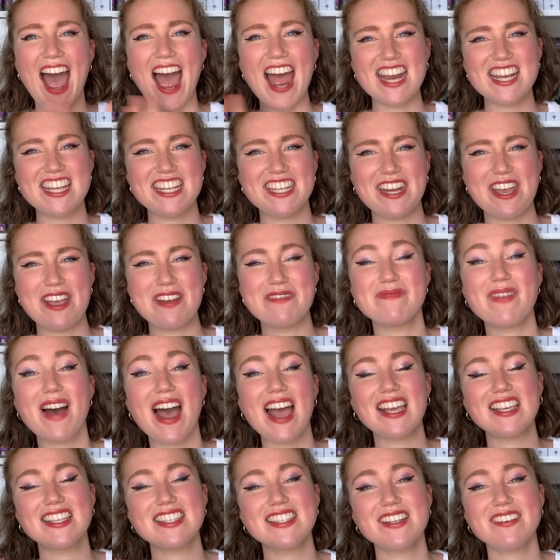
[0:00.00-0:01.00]
I don't know, but
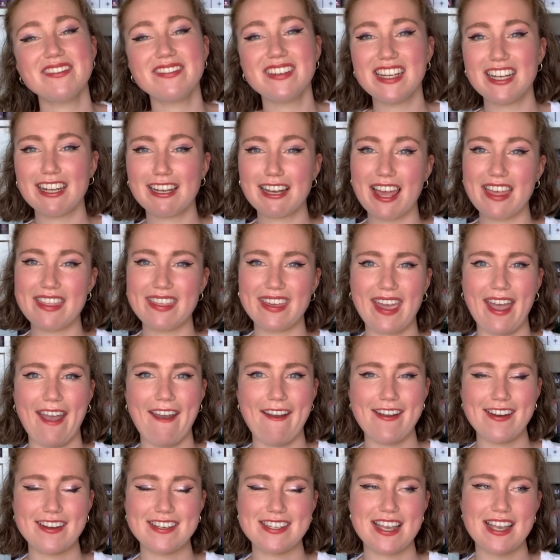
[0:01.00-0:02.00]
I still really like the
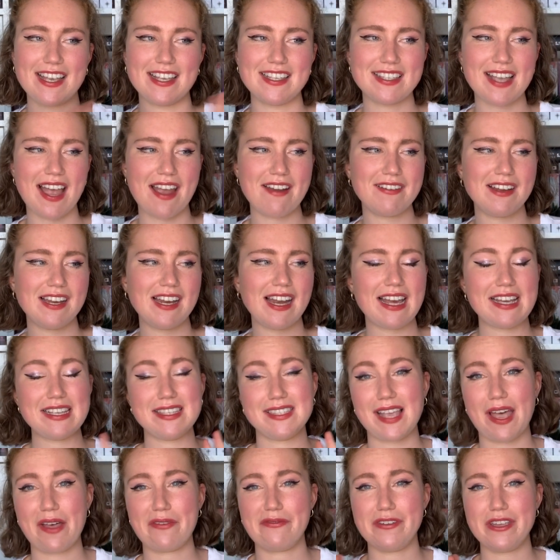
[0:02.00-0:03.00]
characters. I really like
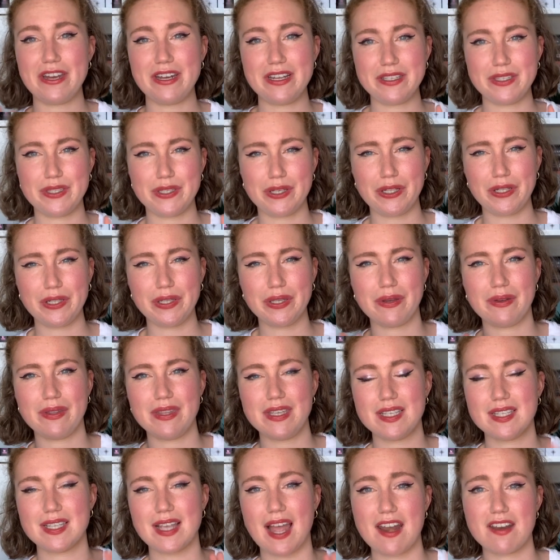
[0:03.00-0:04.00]
Safi and Iseult, who are
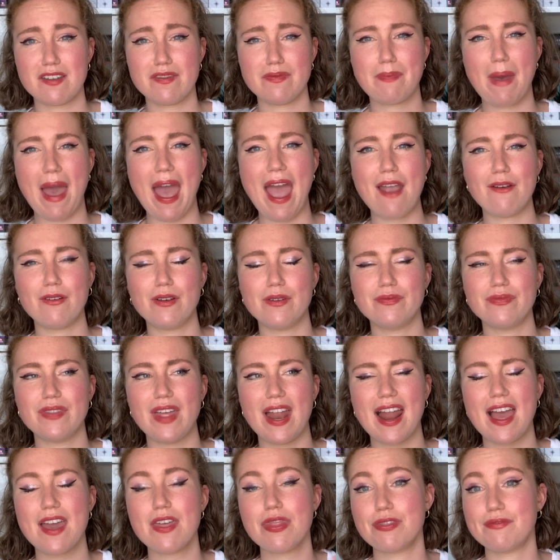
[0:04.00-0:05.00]
this kind of pair of, they're
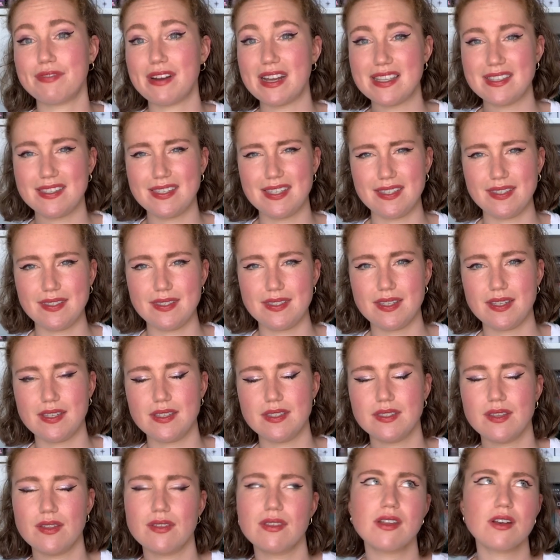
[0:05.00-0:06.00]
like thread
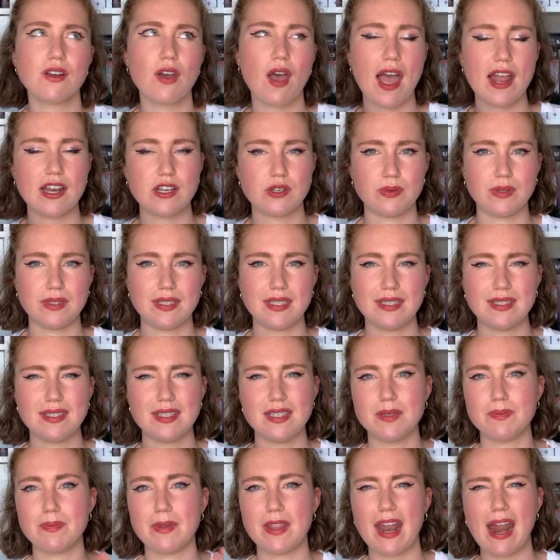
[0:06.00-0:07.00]
sisters. So they're not actual
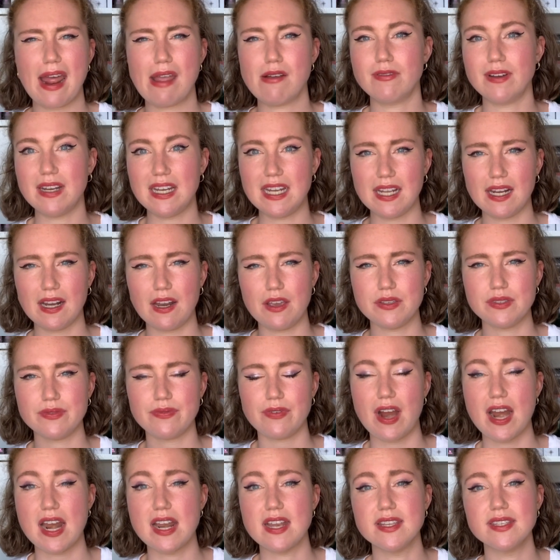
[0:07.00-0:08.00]
sisters, but like really close
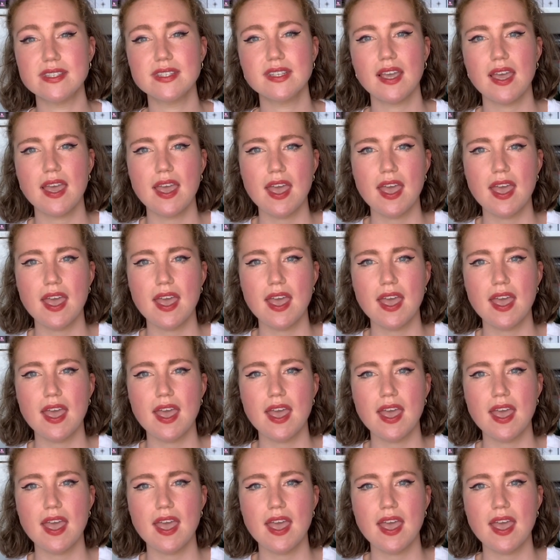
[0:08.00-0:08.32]
friends.